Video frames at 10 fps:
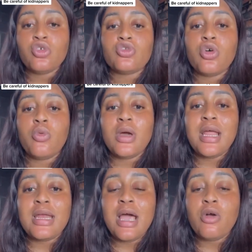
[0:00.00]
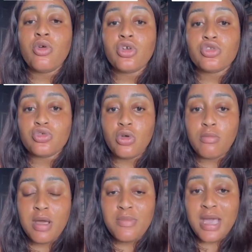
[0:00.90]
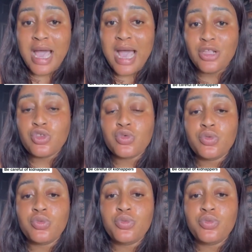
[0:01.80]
So when I now got to Okwebi, I had to